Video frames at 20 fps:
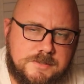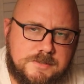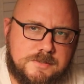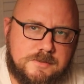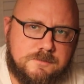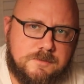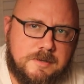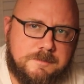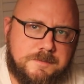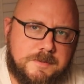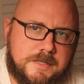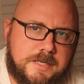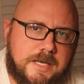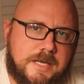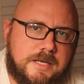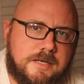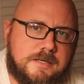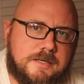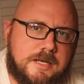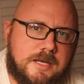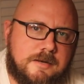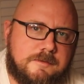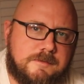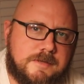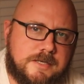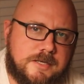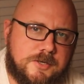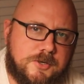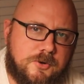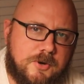to replicate kind of
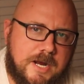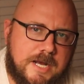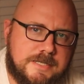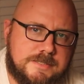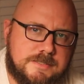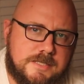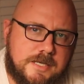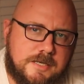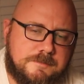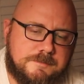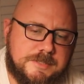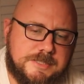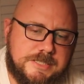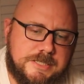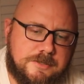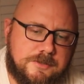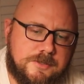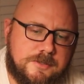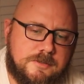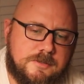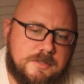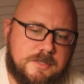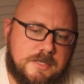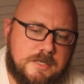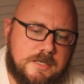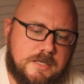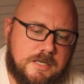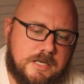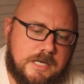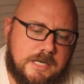like a grass-like material
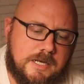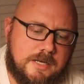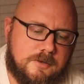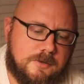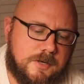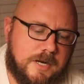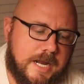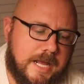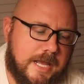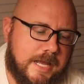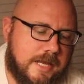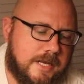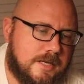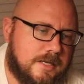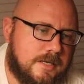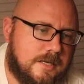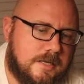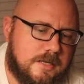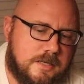or hay.